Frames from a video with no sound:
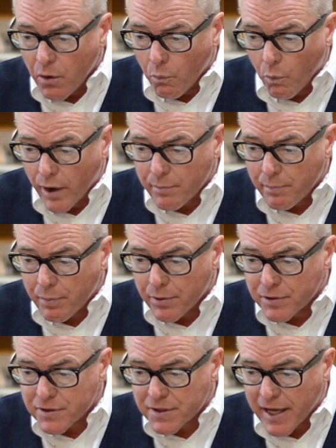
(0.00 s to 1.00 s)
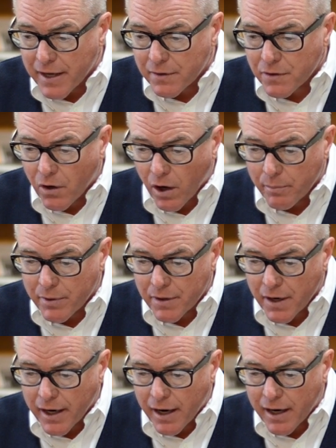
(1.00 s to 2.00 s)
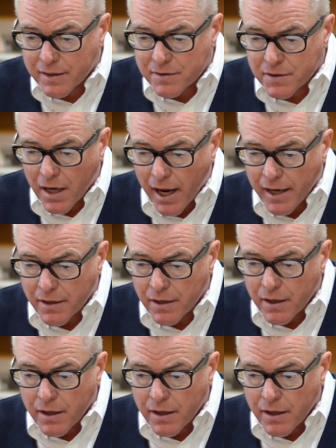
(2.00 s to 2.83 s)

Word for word: 1% carbon dioxide.